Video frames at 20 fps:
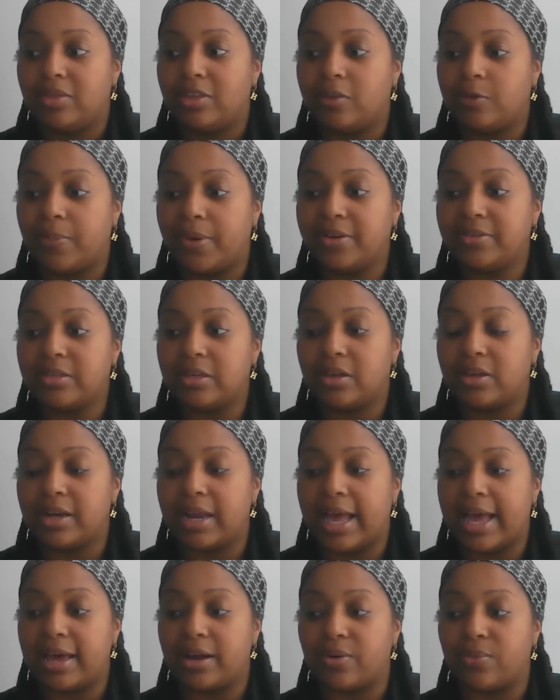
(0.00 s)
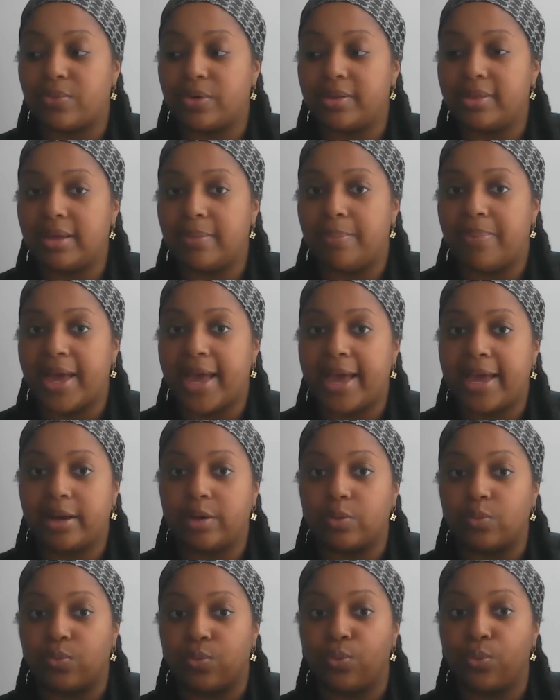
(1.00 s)
this person could have had a really
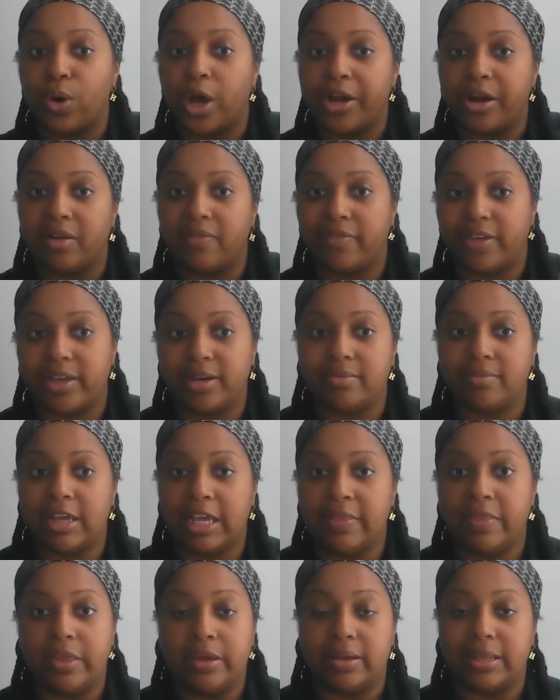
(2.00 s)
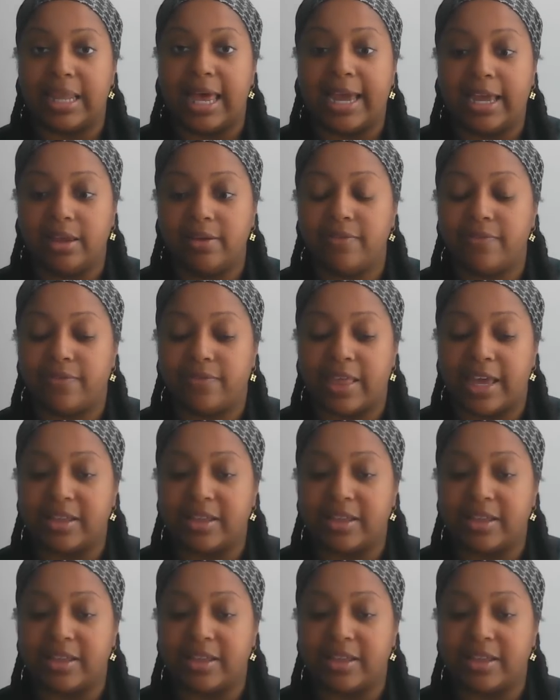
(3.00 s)
bad run of it in their life,